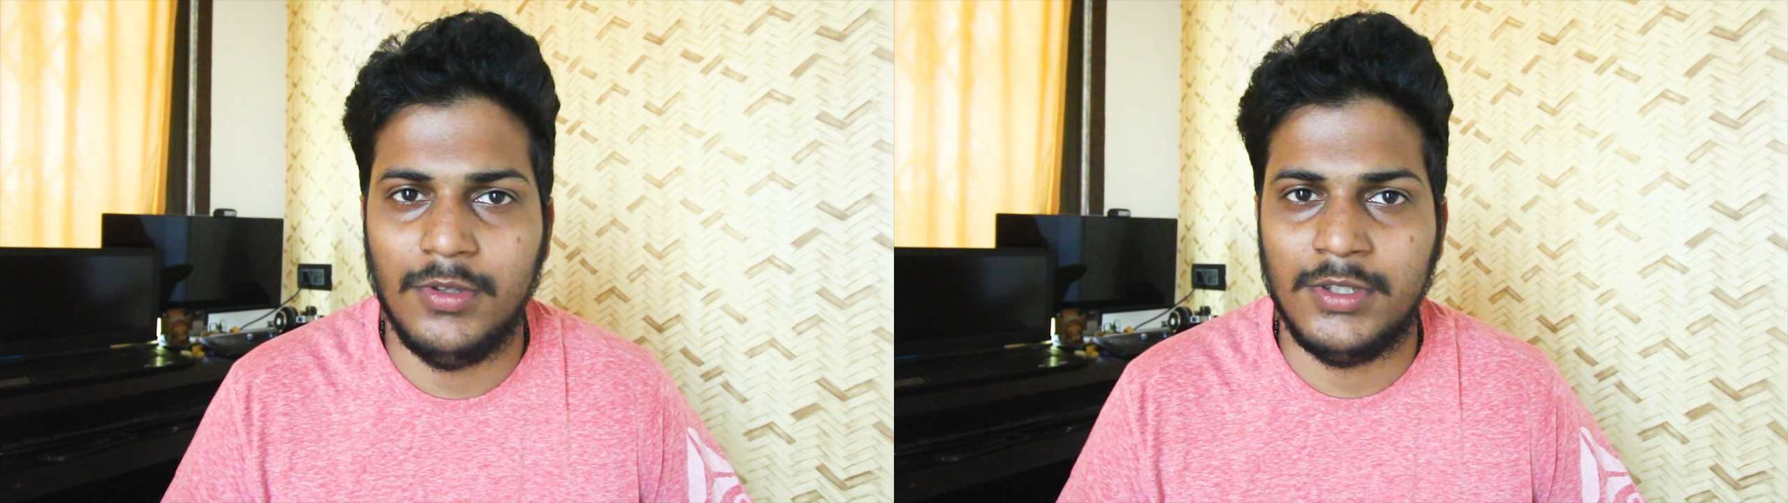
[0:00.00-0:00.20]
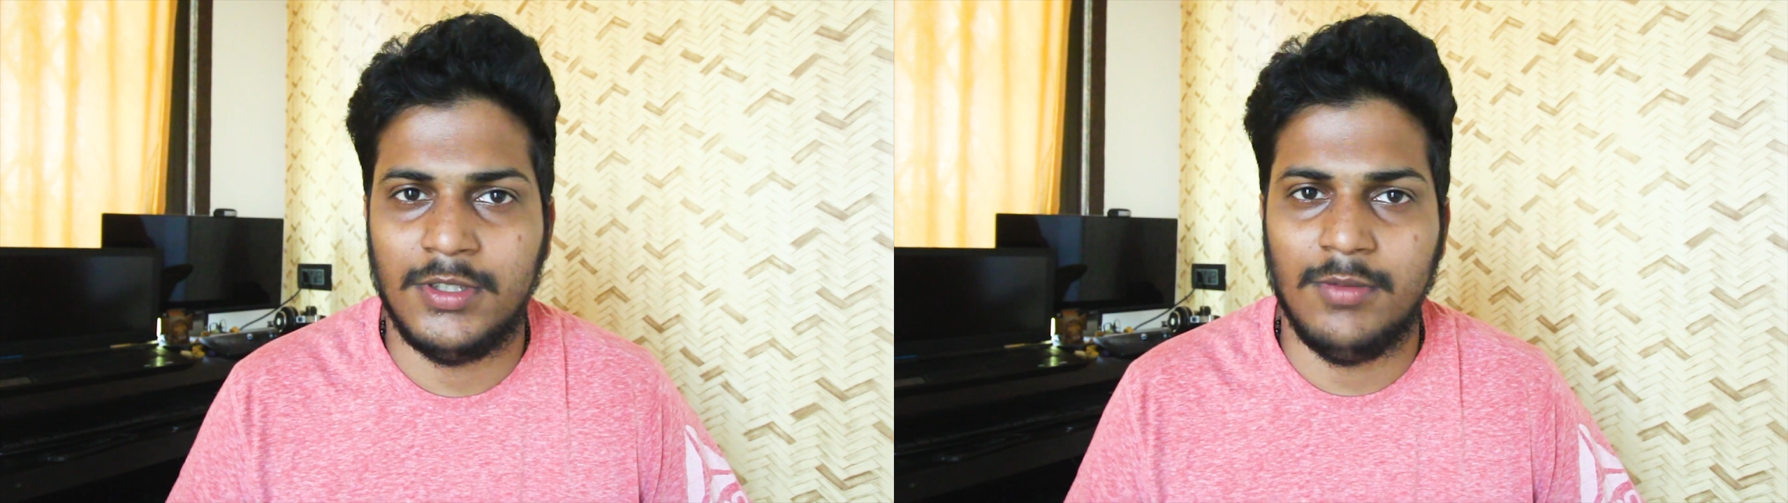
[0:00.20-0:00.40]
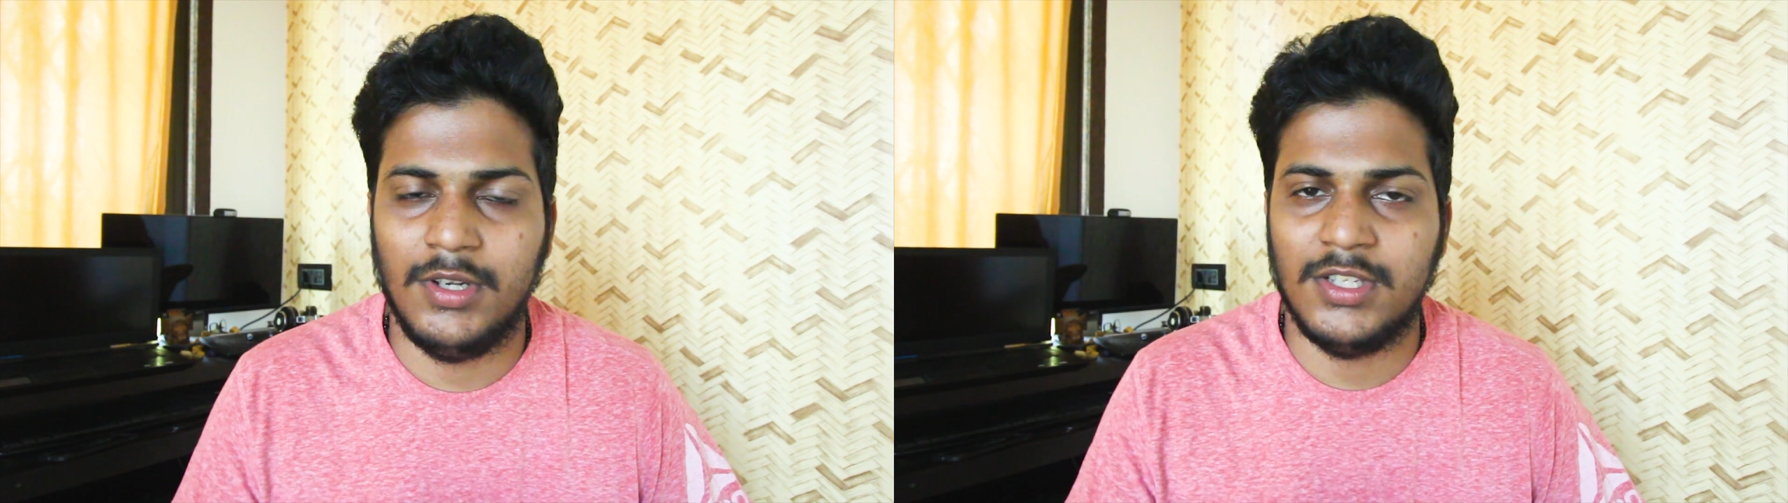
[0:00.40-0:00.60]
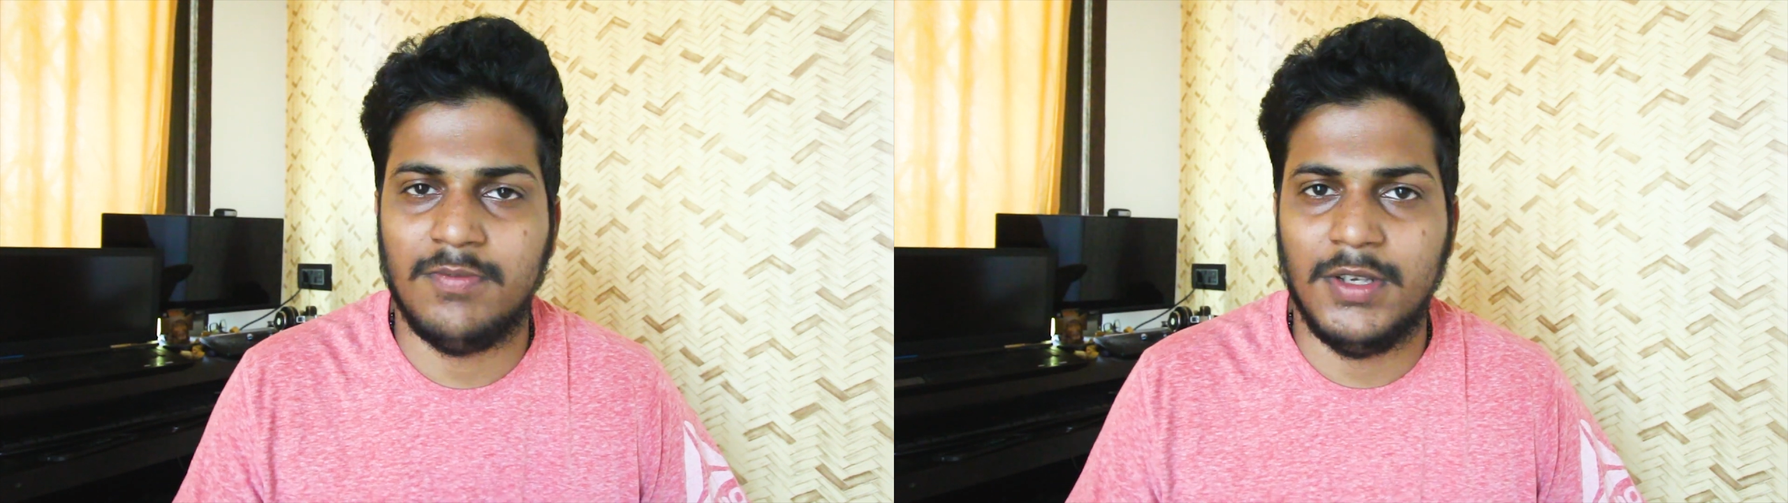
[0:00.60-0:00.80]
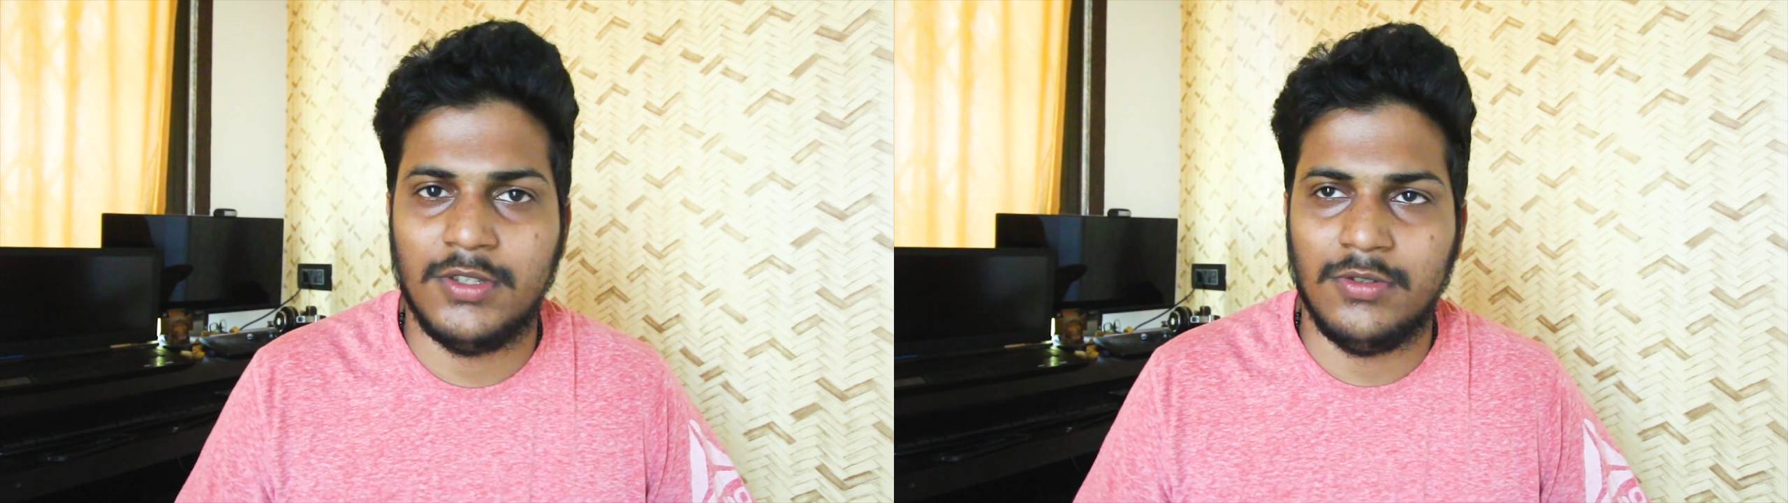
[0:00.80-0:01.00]
with similar
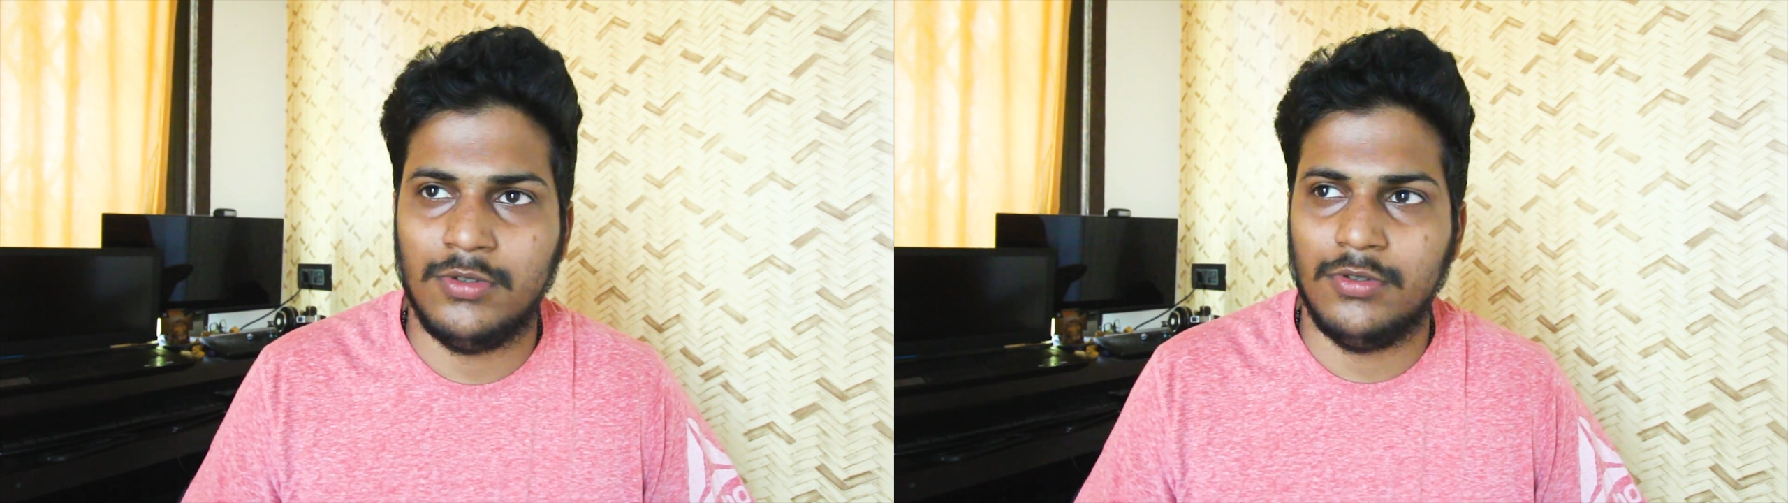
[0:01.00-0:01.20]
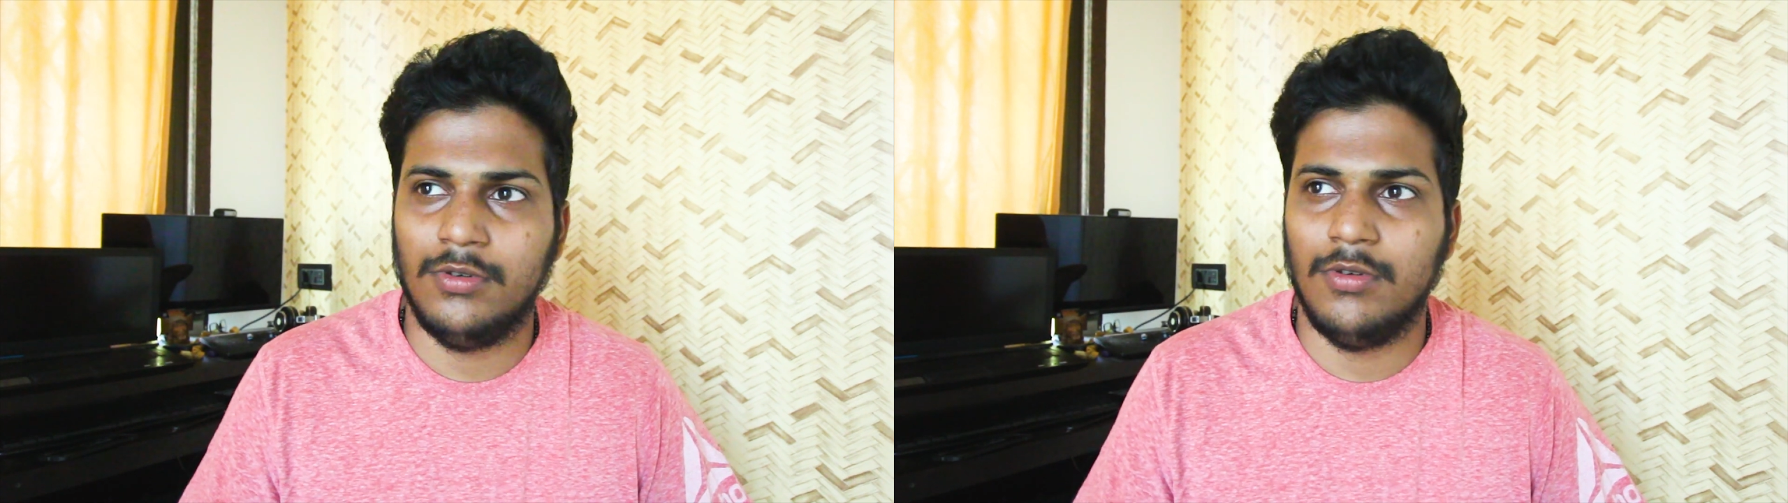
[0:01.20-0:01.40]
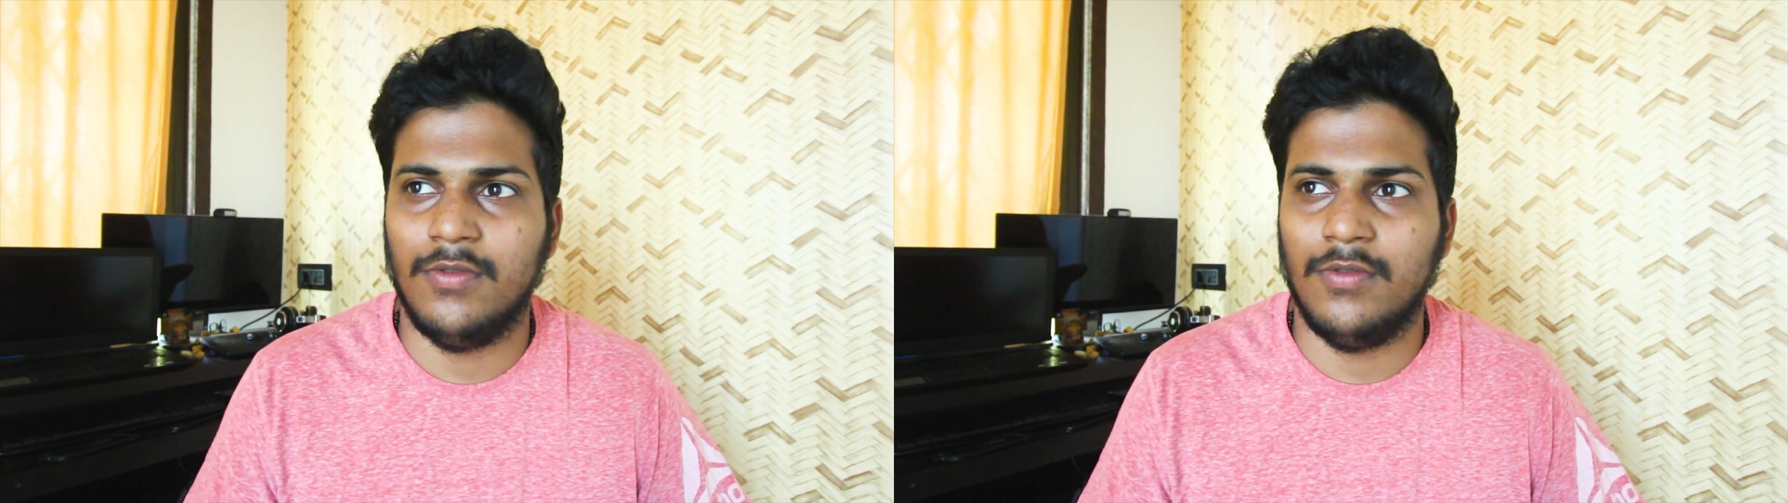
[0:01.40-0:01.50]
specs you should